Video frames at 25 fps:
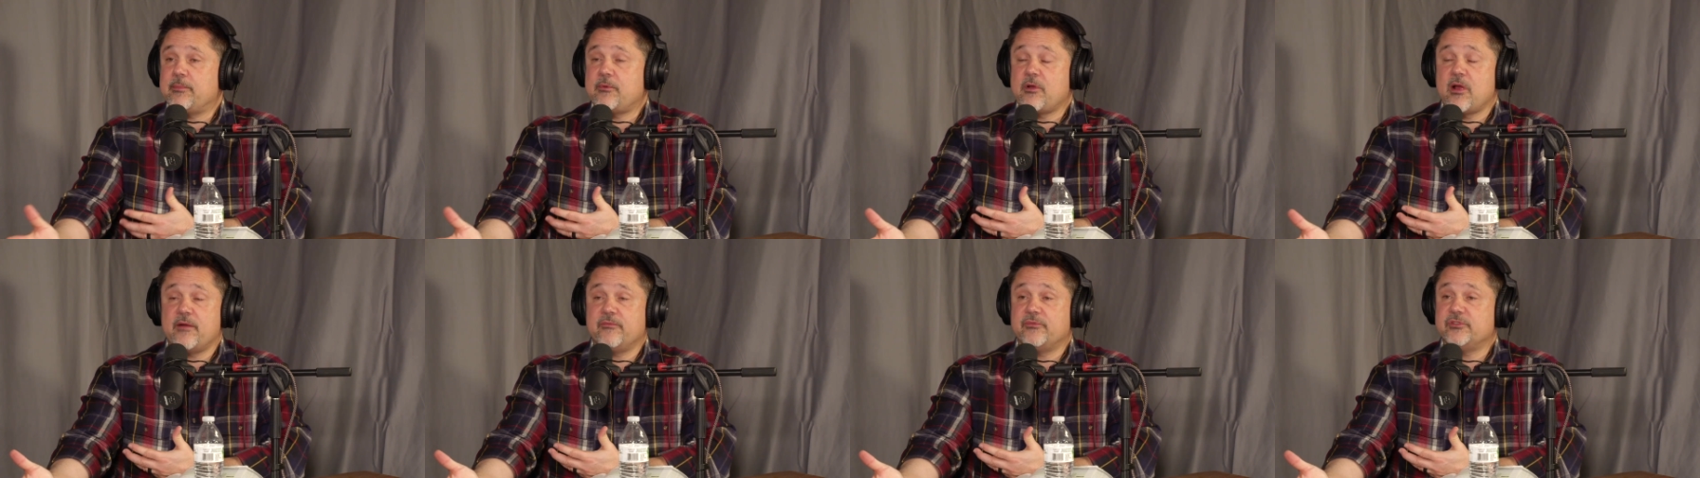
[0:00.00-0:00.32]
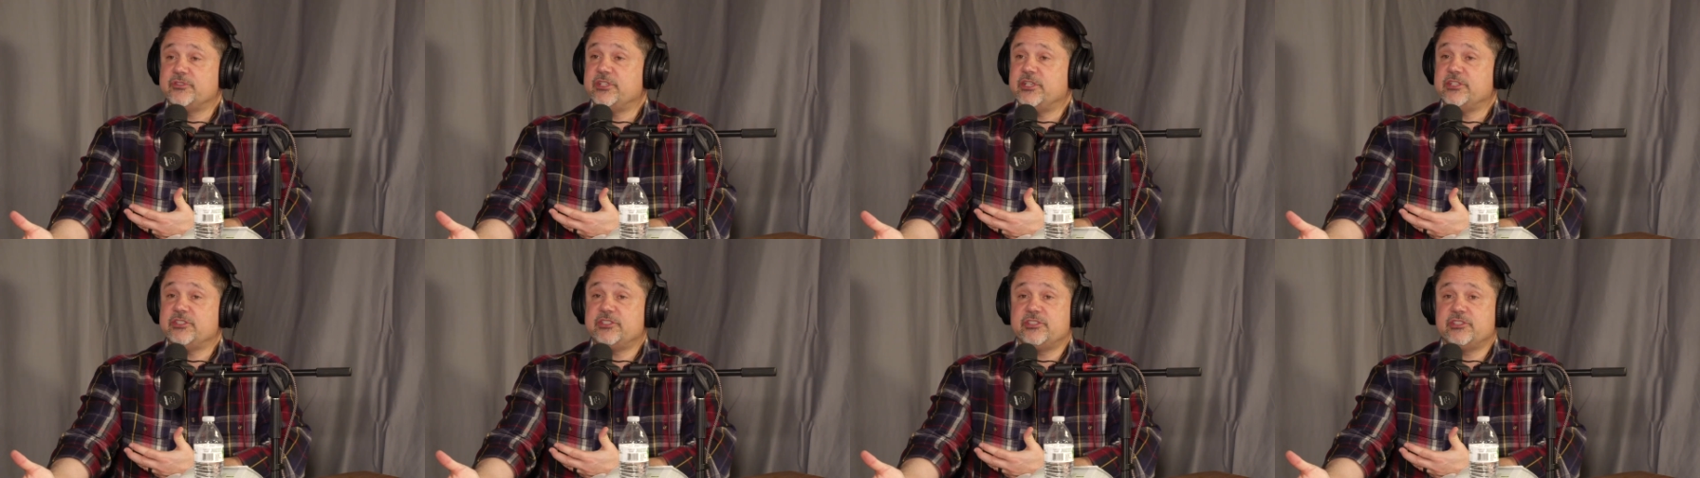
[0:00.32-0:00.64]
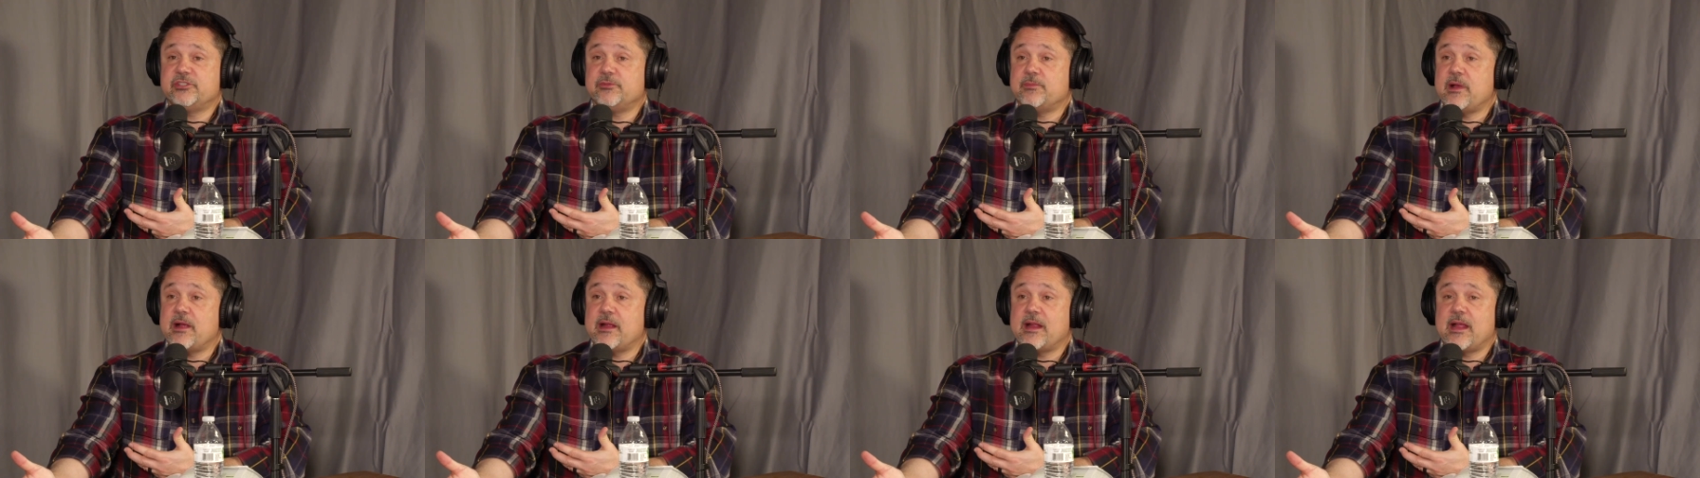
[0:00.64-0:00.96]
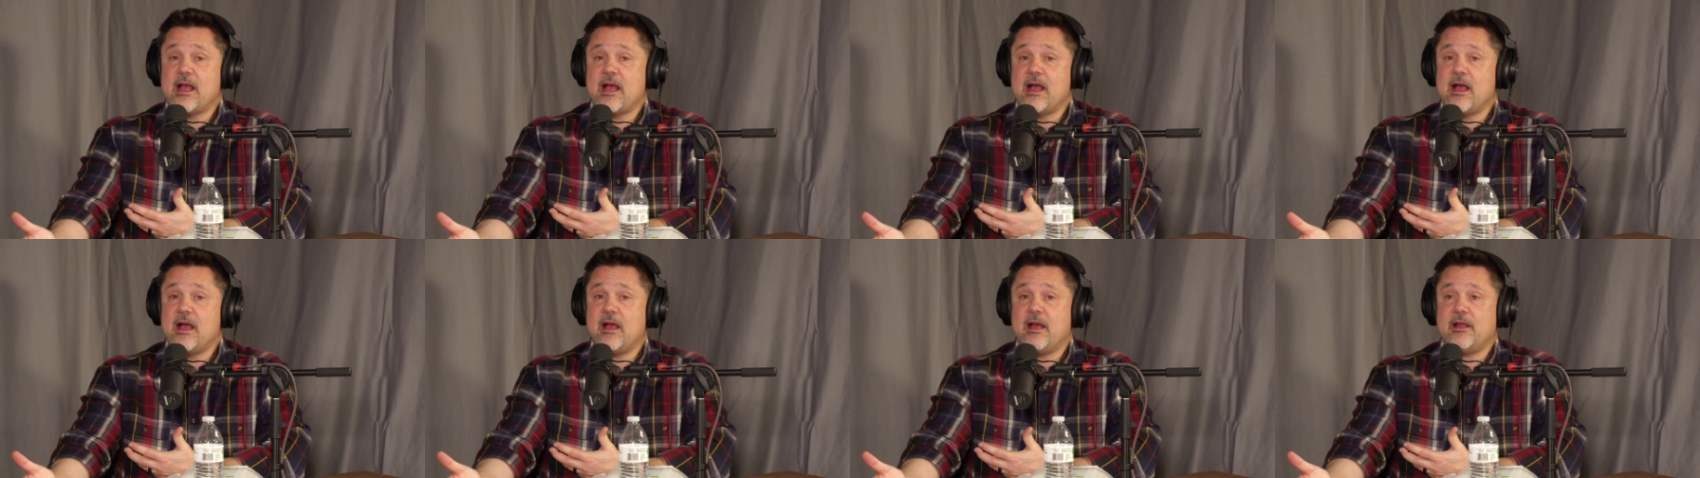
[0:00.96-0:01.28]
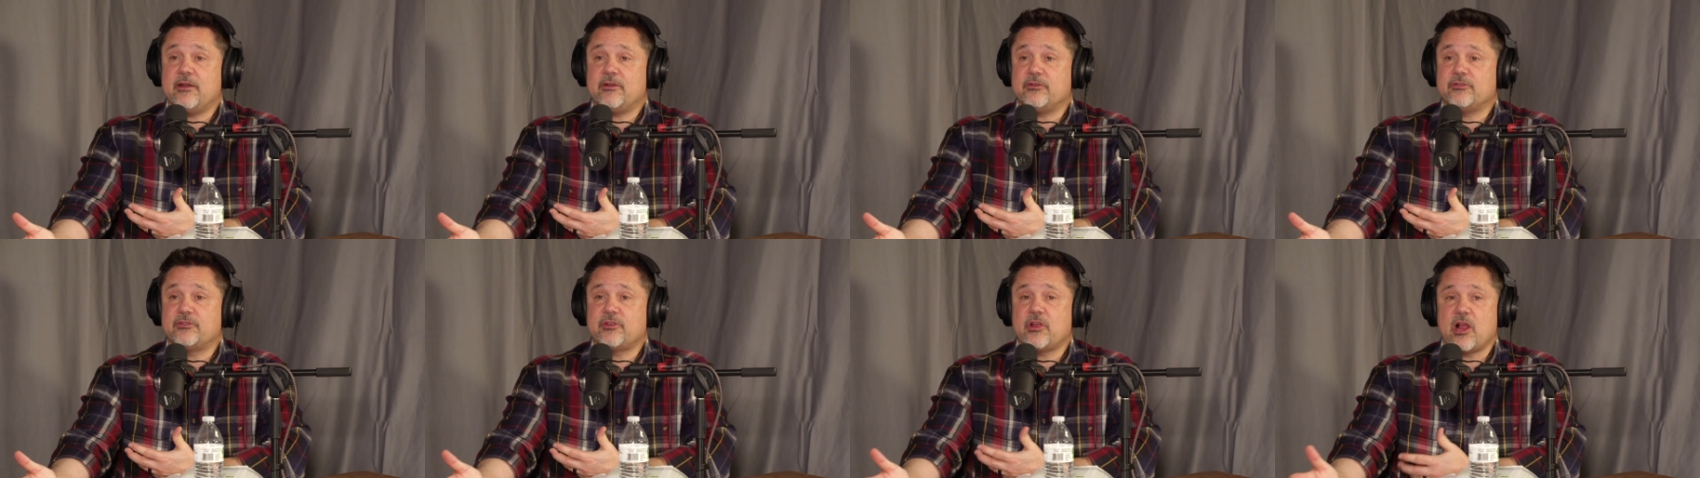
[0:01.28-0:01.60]
conversations about God
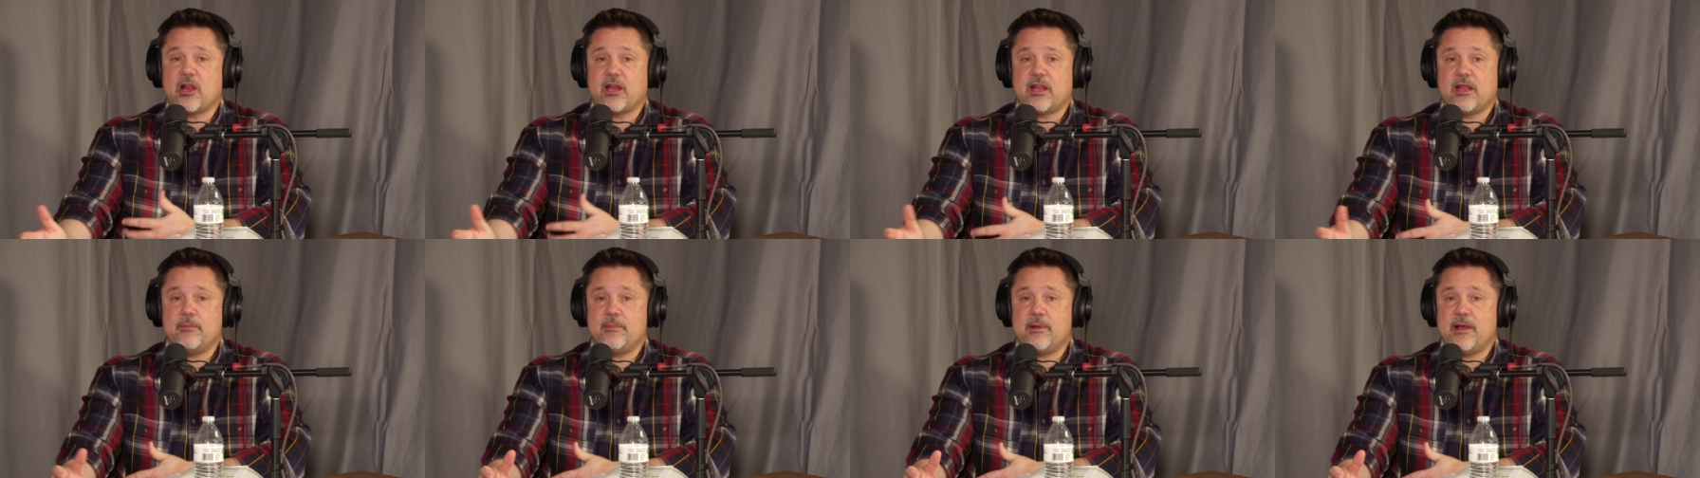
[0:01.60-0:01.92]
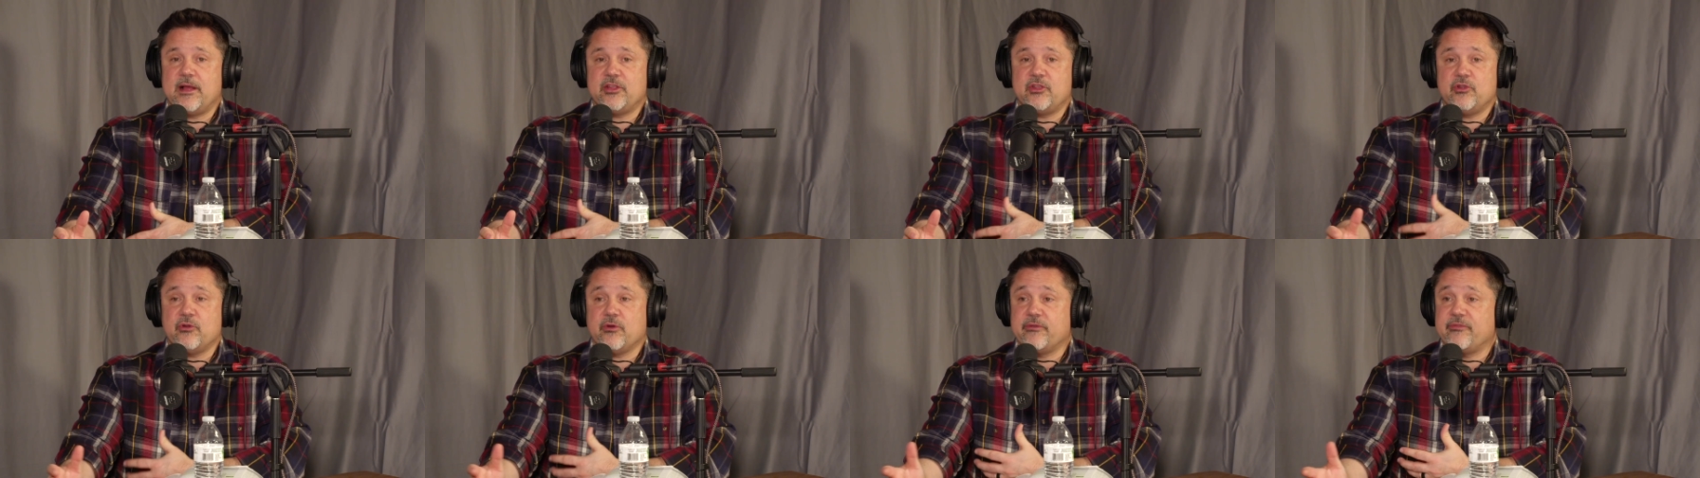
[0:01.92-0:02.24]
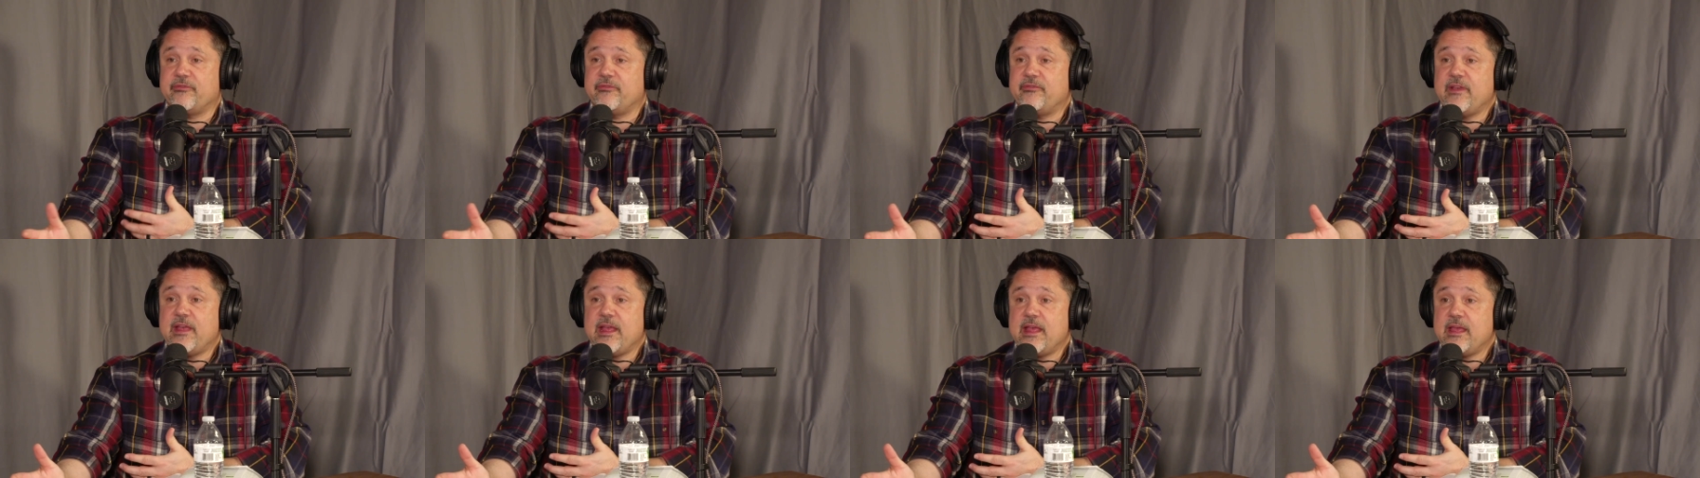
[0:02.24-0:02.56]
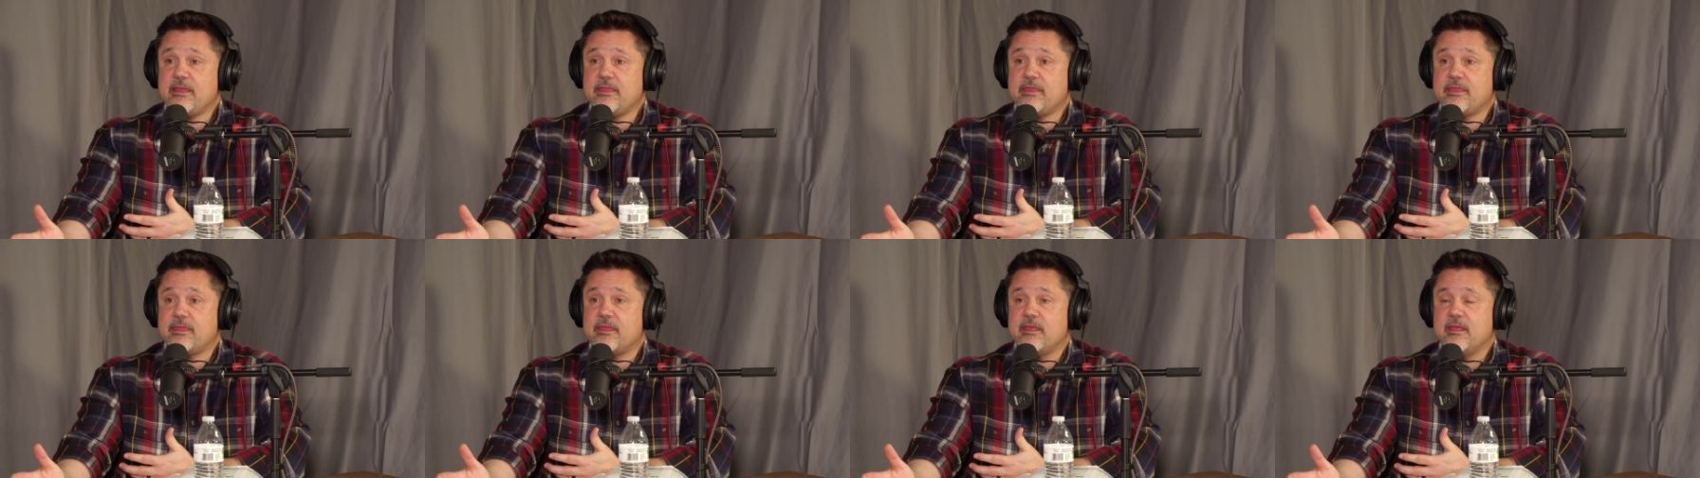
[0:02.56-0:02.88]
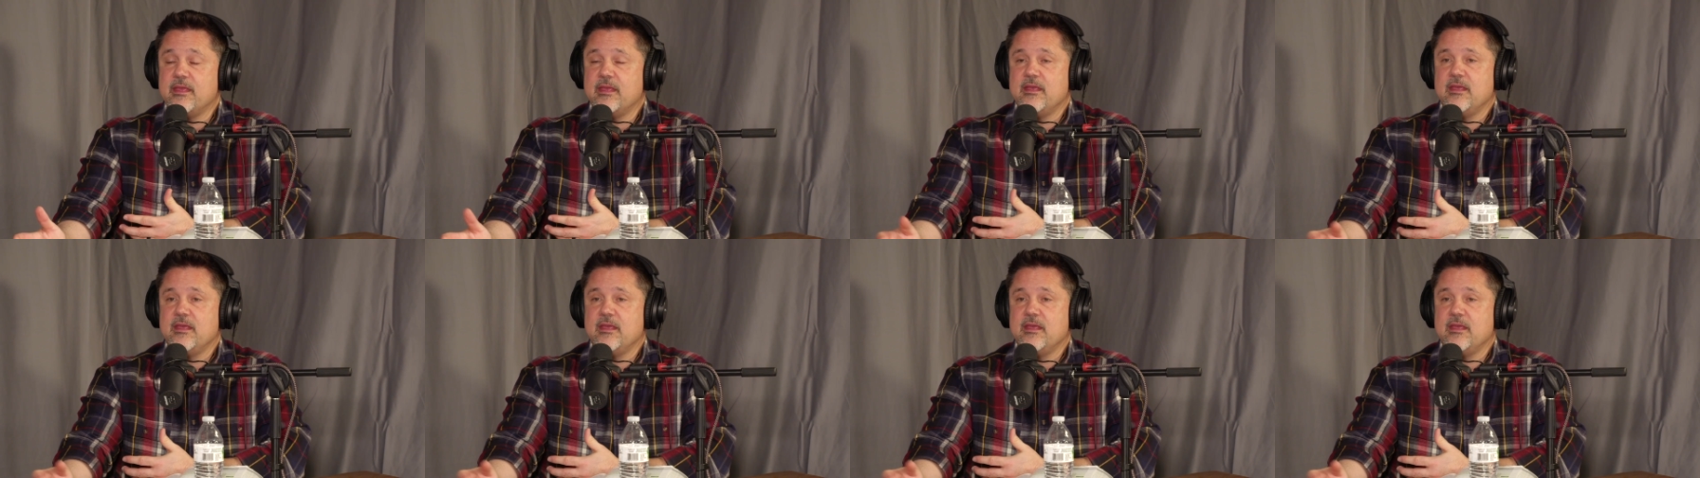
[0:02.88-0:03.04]
or talking about your faith,